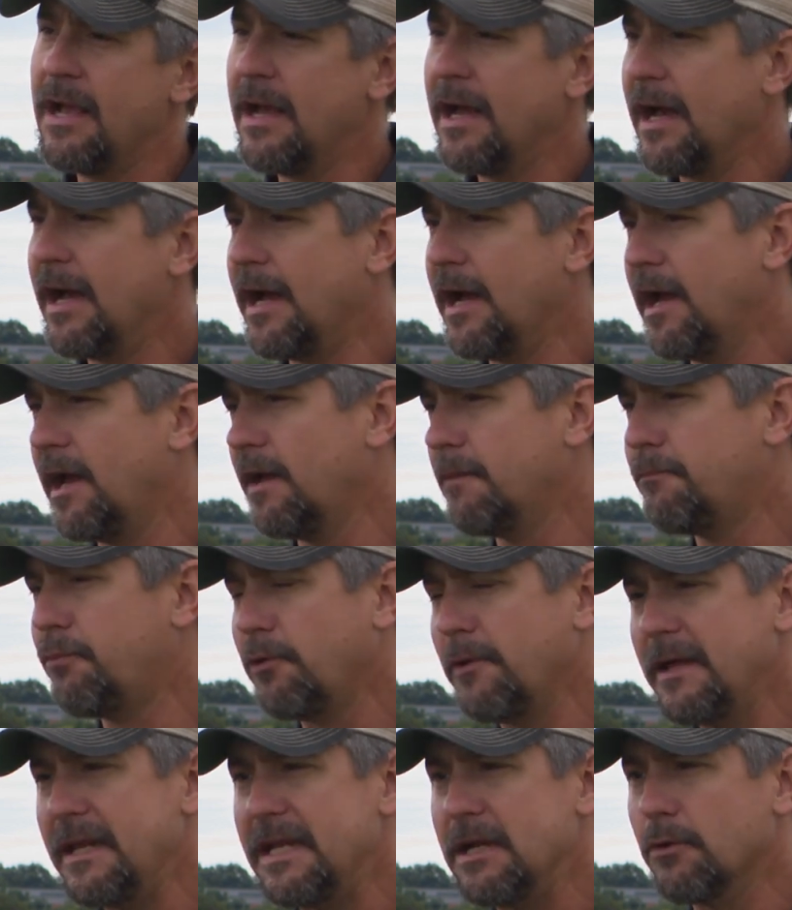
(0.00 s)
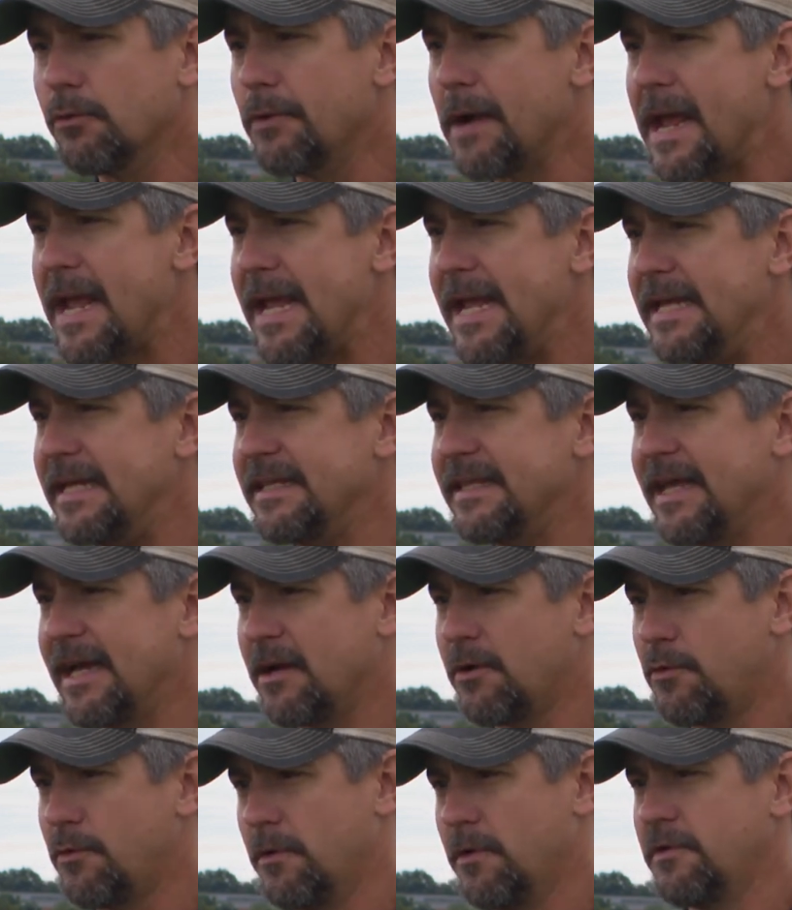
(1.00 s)
plenty of rain, and
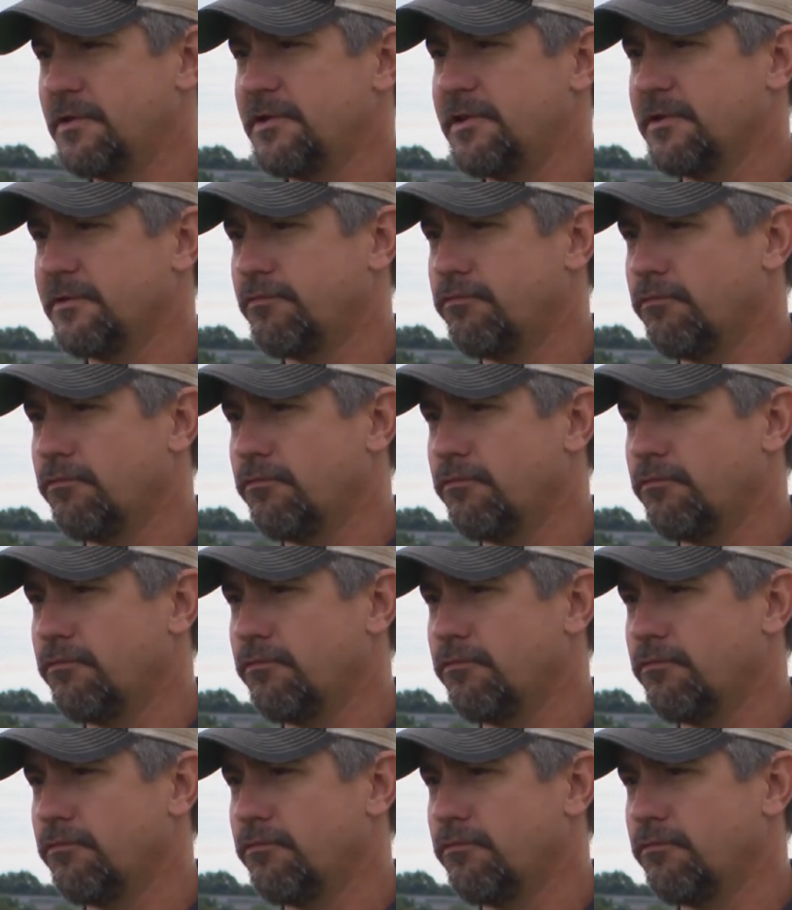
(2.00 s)
that corn's just